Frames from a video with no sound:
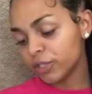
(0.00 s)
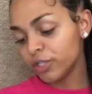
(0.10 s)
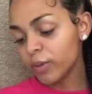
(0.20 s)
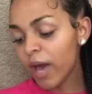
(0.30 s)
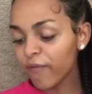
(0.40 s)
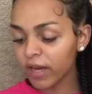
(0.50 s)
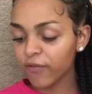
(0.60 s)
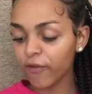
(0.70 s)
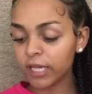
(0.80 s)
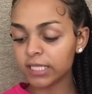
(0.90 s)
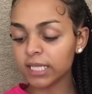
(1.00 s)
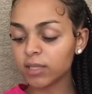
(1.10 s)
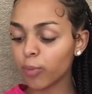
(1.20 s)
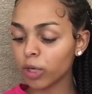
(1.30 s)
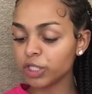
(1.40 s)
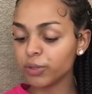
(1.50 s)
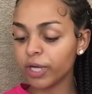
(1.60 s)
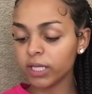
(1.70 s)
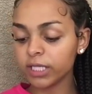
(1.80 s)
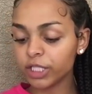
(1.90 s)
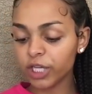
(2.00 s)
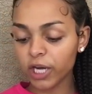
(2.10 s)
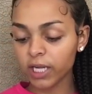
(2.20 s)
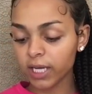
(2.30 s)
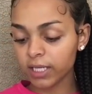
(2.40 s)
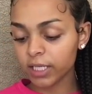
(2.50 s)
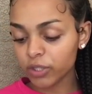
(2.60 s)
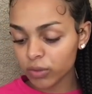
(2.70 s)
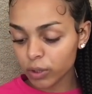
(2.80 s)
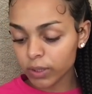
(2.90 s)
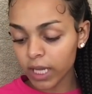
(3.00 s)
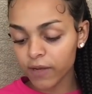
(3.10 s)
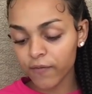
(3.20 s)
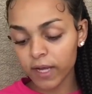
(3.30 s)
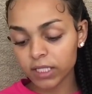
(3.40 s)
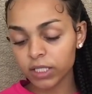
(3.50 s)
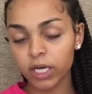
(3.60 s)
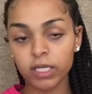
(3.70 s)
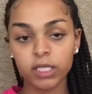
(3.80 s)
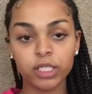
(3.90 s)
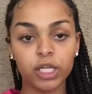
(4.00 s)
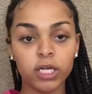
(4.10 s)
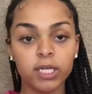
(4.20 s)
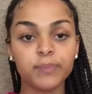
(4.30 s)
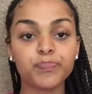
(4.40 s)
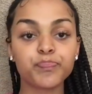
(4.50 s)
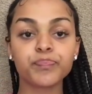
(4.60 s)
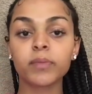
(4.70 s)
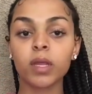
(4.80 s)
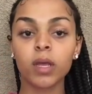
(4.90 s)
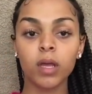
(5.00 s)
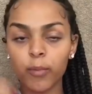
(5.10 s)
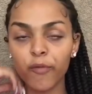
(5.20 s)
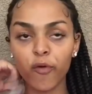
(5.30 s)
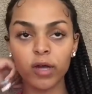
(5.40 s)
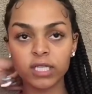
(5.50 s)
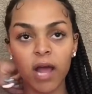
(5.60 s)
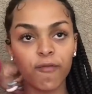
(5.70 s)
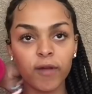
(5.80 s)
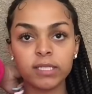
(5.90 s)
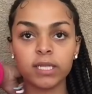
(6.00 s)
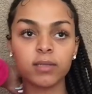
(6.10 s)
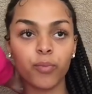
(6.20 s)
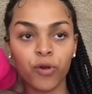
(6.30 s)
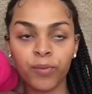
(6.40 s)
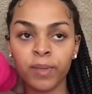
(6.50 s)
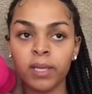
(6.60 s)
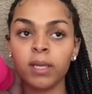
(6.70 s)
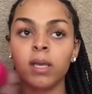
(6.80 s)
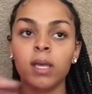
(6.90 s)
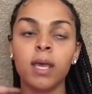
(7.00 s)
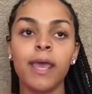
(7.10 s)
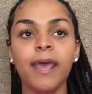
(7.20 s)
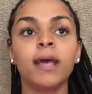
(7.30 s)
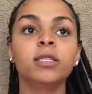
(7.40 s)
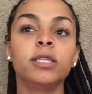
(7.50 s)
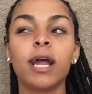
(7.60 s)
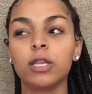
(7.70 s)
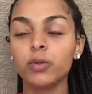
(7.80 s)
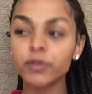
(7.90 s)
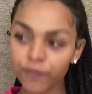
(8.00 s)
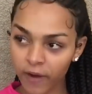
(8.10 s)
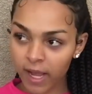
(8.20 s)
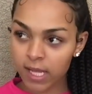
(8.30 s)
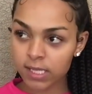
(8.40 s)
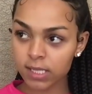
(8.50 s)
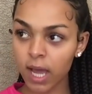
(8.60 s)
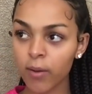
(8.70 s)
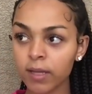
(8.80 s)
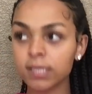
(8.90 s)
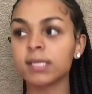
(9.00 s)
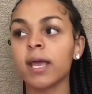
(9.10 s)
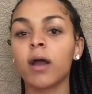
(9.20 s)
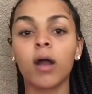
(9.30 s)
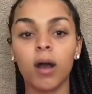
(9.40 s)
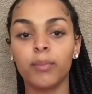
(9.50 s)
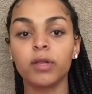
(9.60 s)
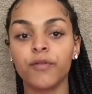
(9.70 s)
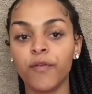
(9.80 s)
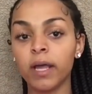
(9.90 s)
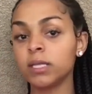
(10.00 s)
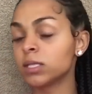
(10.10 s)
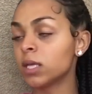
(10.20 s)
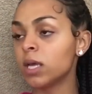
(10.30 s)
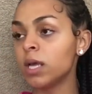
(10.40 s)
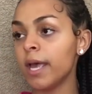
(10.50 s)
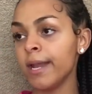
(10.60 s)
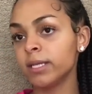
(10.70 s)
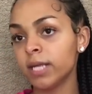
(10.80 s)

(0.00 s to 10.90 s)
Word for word: Do you have any friends that support you during this journey and did you lose any friends during this journey? Of course I have friends that support me. And did I lose friends? I would have to say a couple of friends. And it's